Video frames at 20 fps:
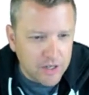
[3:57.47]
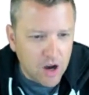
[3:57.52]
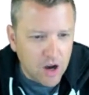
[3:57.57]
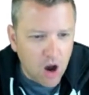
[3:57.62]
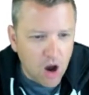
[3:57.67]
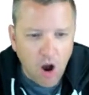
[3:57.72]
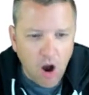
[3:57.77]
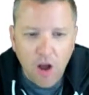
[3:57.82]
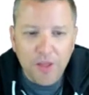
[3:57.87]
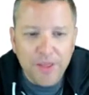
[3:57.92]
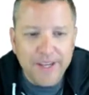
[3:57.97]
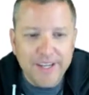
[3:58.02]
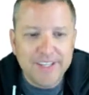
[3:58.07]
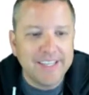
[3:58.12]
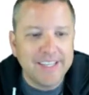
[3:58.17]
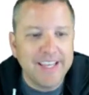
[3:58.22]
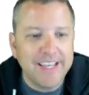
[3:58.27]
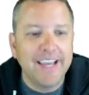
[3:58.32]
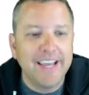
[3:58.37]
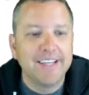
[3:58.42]
all these
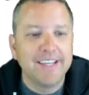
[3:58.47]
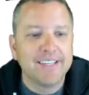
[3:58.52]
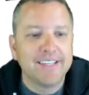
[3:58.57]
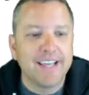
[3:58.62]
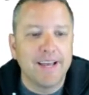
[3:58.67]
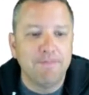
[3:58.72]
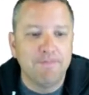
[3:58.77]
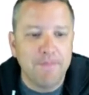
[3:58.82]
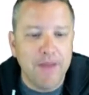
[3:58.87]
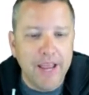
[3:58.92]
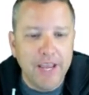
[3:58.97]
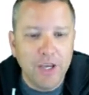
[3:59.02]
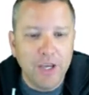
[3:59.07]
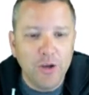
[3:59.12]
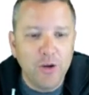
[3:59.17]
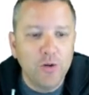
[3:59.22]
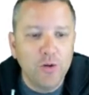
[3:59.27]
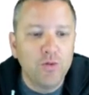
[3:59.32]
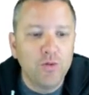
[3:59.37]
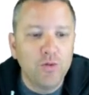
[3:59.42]
things that make
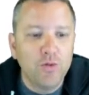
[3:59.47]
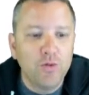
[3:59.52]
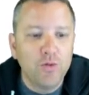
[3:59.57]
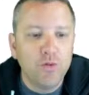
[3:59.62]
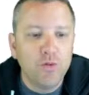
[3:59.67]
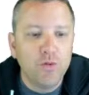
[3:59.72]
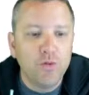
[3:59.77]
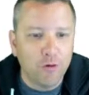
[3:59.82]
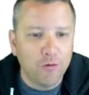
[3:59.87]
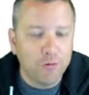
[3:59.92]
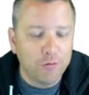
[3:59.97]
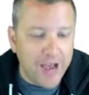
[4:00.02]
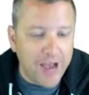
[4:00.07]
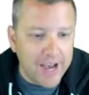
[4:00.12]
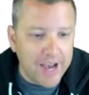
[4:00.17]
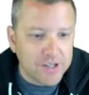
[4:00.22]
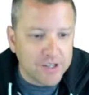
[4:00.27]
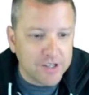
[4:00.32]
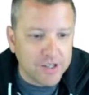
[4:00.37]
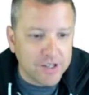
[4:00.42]
you go
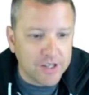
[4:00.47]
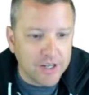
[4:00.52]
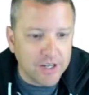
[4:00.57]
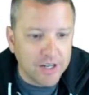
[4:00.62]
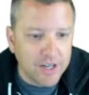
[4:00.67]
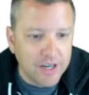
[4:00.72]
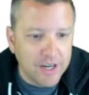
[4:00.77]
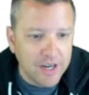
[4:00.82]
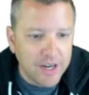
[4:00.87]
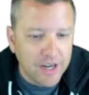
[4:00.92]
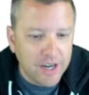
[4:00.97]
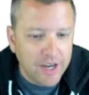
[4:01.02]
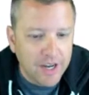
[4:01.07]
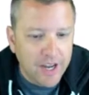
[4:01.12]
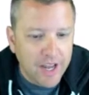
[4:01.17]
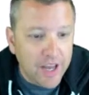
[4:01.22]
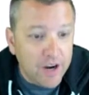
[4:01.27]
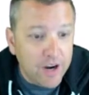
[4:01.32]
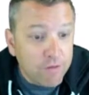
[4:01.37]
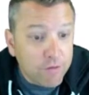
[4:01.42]
faster.
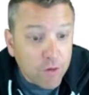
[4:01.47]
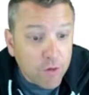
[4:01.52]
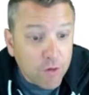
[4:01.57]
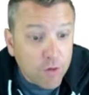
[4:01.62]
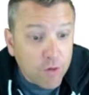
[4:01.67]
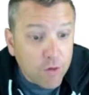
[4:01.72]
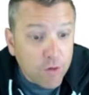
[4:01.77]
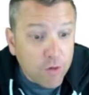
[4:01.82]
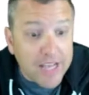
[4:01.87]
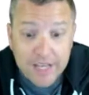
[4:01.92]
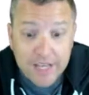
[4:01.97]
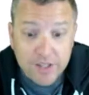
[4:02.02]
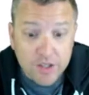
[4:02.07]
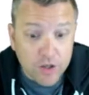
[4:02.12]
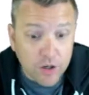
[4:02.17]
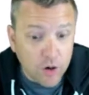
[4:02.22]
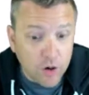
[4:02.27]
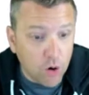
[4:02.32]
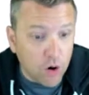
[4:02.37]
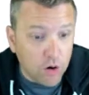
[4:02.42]
And of course, that's the
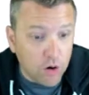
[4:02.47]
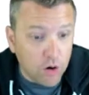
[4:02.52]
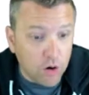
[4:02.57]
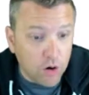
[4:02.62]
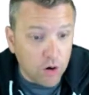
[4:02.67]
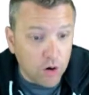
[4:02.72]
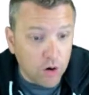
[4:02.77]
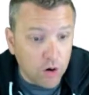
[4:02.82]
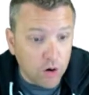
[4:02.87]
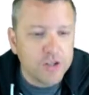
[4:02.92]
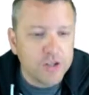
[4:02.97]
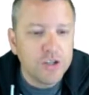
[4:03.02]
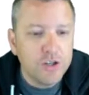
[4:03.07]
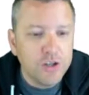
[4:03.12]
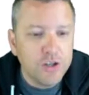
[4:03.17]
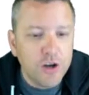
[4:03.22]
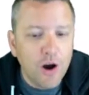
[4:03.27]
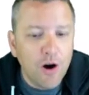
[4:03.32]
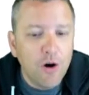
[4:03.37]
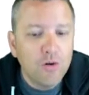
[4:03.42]
goal. There's
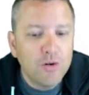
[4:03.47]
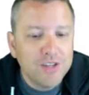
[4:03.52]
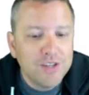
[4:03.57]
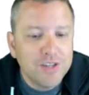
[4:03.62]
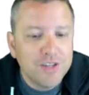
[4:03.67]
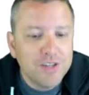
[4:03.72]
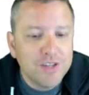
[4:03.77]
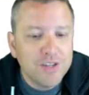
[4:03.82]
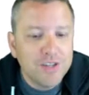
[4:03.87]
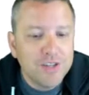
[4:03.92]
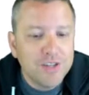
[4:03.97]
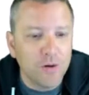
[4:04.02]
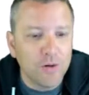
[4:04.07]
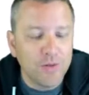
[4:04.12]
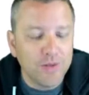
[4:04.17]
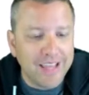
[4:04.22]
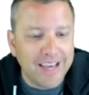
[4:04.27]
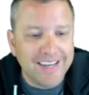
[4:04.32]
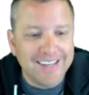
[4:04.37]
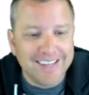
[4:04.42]
no doubt
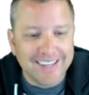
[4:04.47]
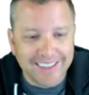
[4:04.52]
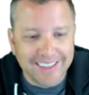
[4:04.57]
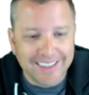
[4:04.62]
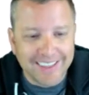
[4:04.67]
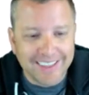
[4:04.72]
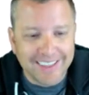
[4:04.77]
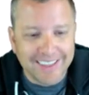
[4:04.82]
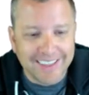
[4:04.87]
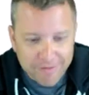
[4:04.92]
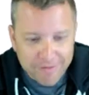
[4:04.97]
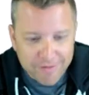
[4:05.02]
that delivering